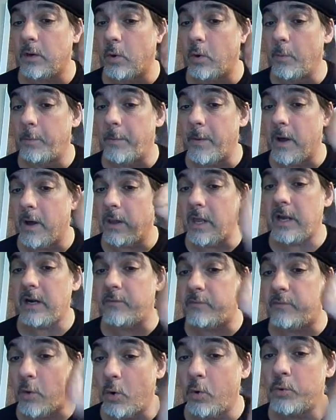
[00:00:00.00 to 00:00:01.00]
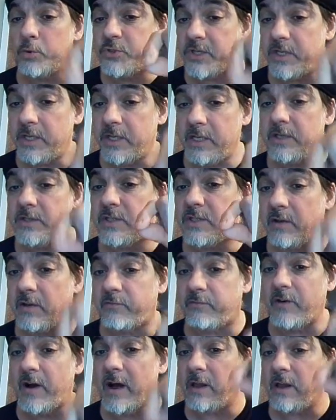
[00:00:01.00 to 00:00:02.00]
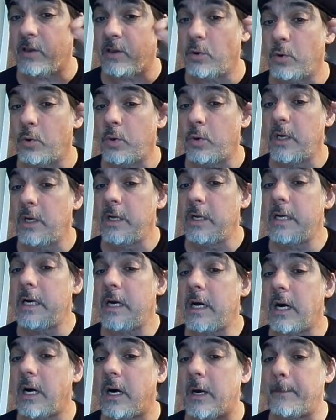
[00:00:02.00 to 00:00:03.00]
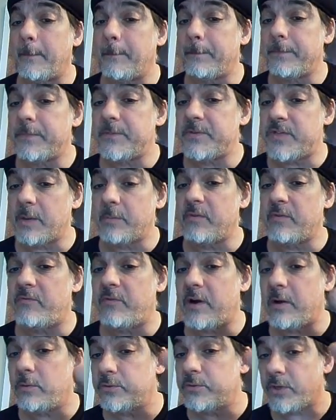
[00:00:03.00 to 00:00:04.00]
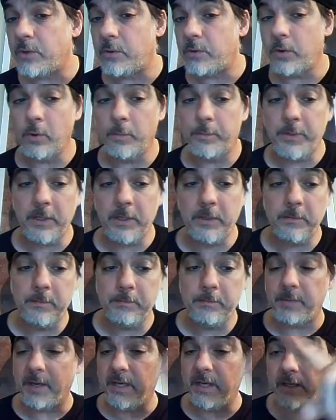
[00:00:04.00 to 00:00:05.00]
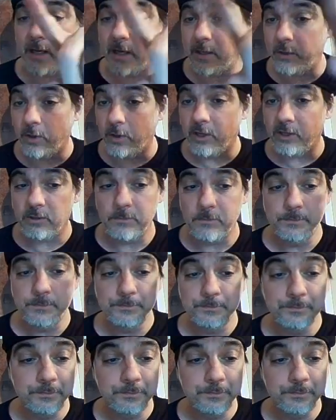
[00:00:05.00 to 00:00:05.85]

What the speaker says: O's and E's that follow semi-vowels are open, but not all.